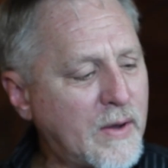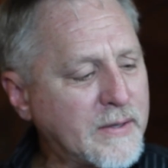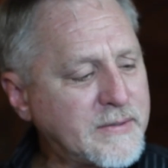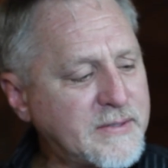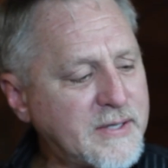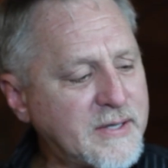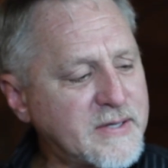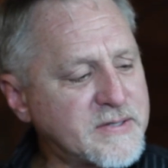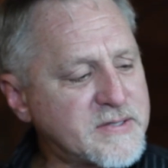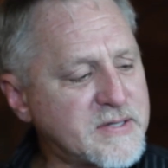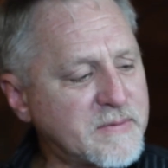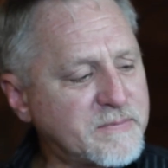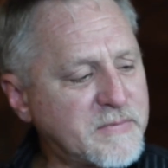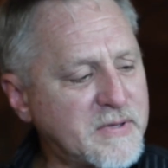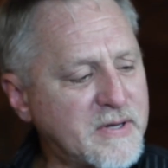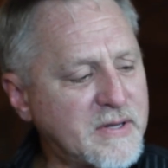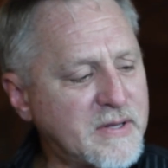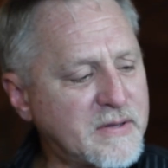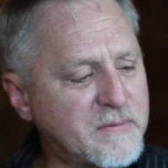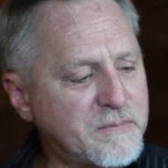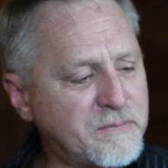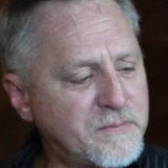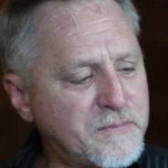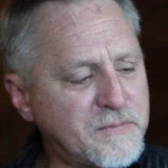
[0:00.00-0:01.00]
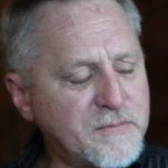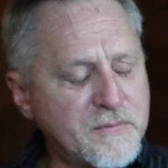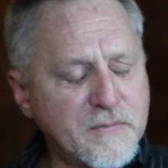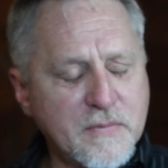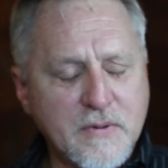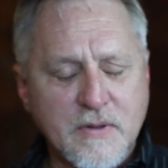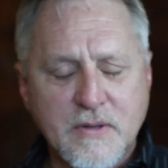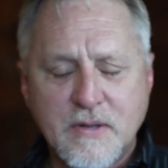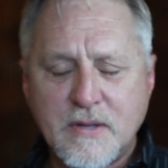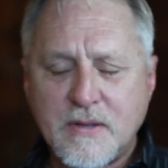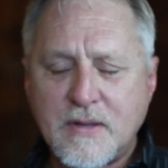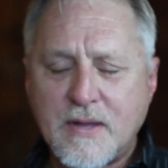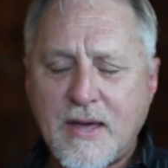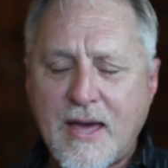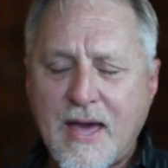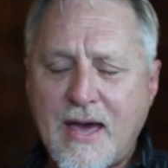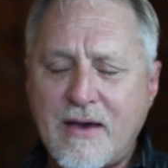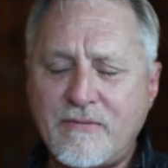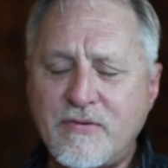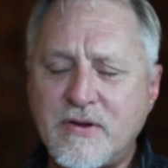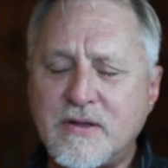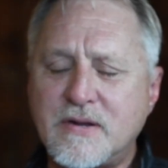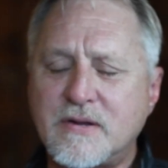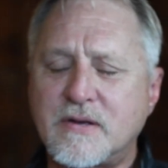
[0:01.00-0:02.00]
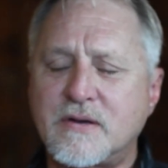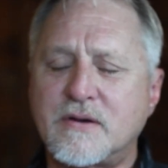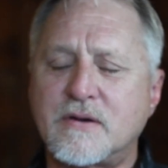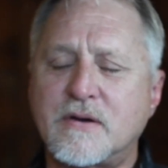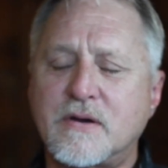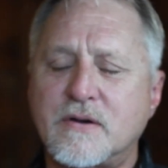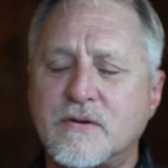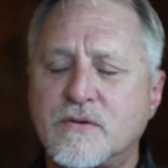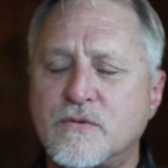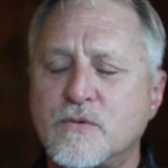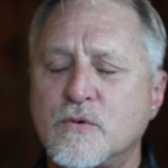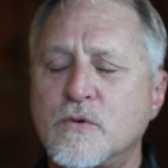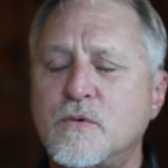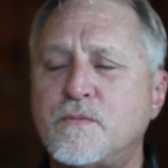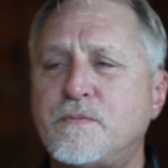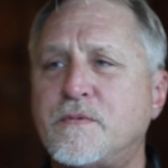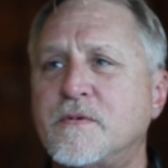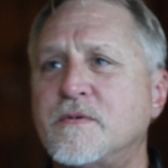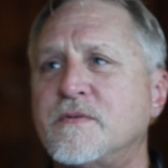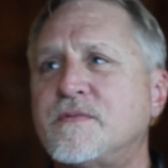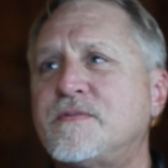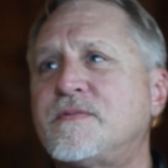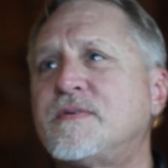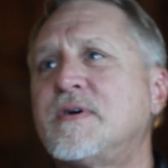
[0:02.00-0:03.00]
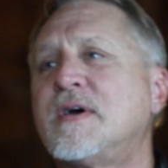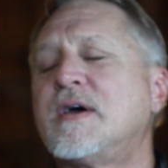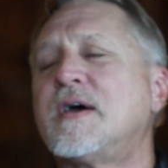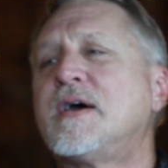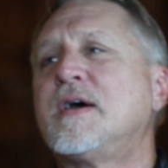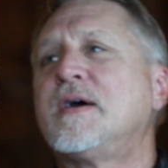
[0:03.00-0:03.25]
I tell you something. Having a group of